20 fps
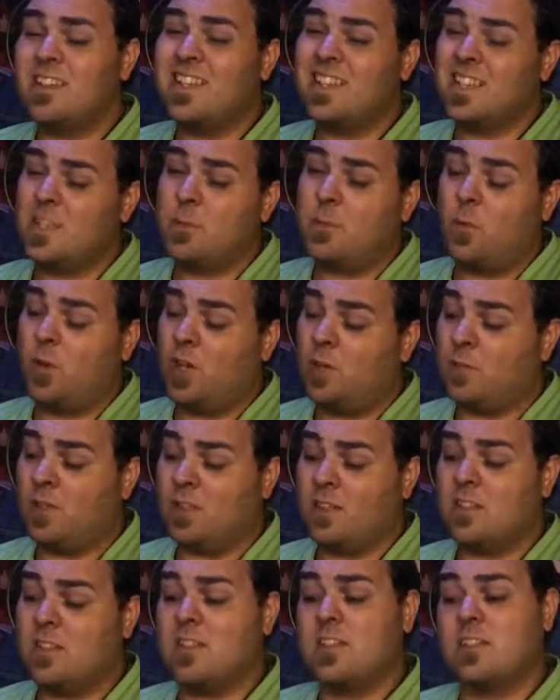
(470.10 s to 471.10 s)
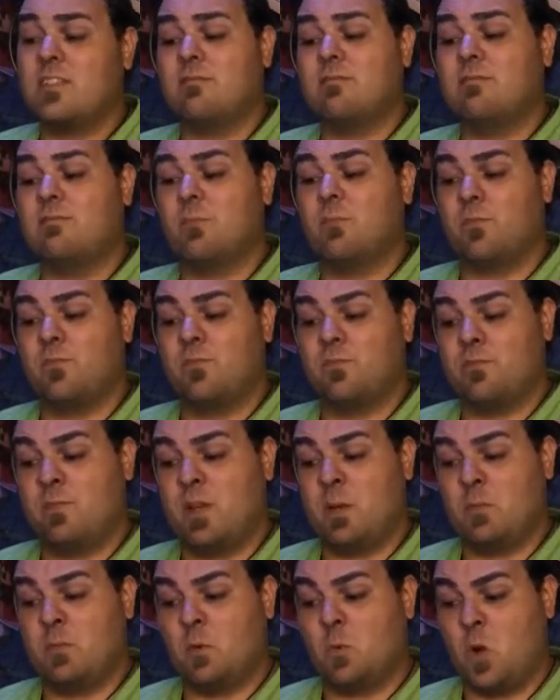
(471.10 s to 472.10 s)
Disappointment,
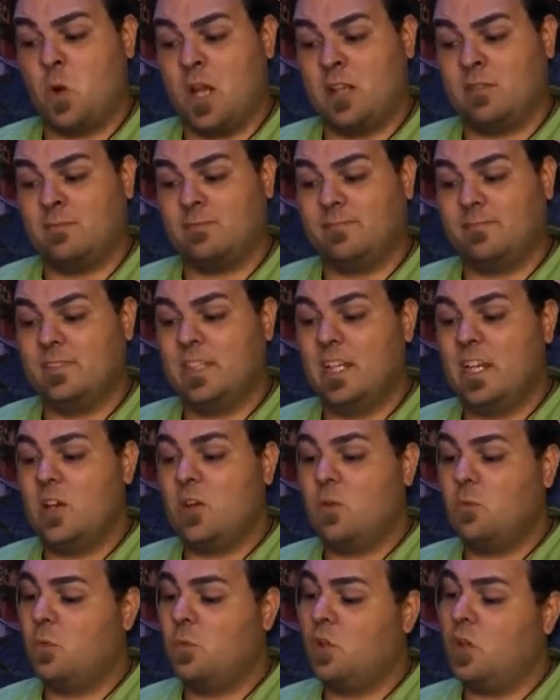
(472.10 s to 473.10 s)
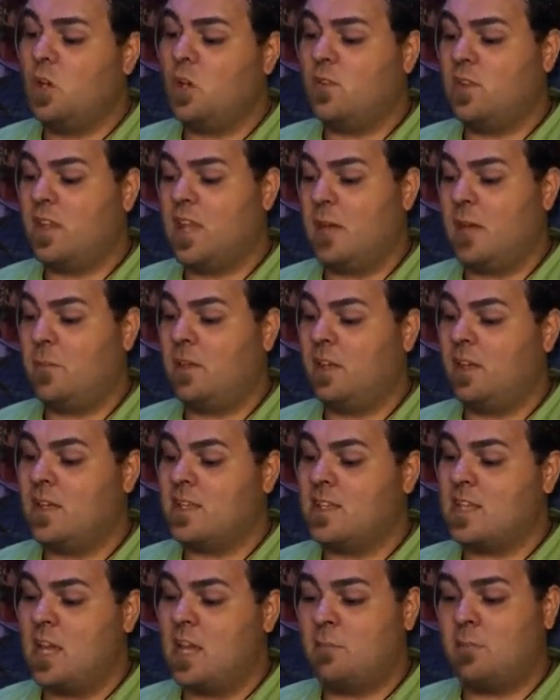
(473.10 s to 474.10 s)
number 1. We'll go over that
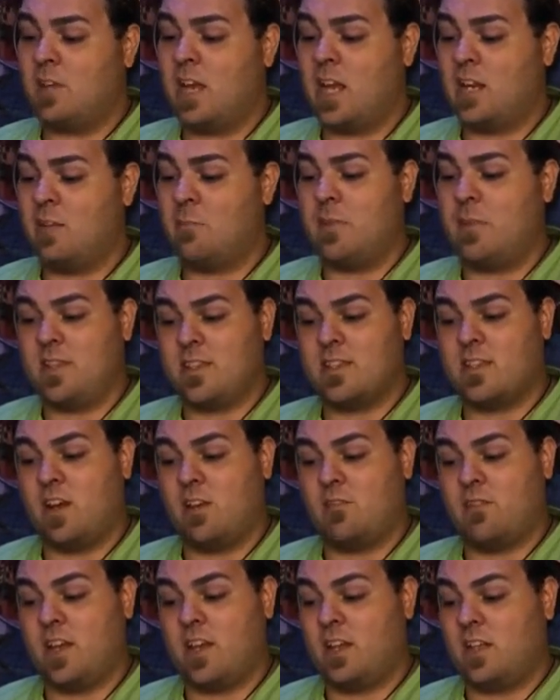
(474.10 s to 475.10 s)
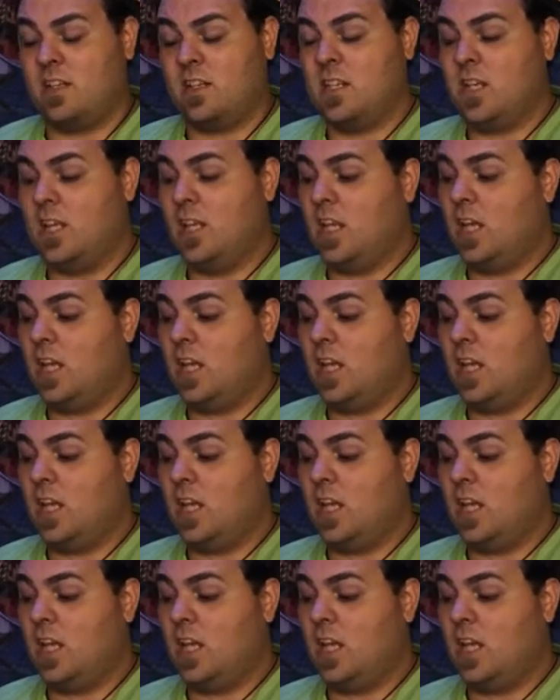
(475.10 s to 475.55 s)
because I'm kind of pissed off at it.